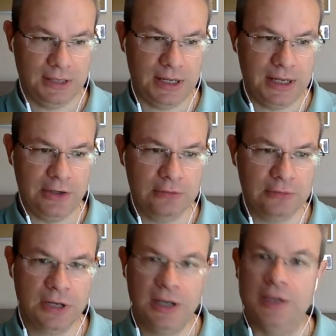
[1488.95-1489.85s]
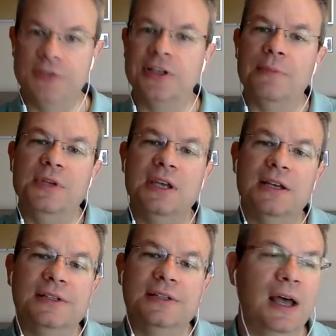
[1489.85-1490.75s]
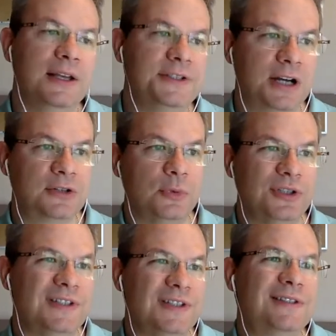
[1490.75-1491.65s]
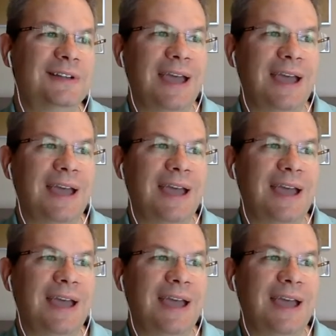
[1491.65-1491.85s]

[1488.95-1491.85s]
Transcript: helium, it's going to be a structure which is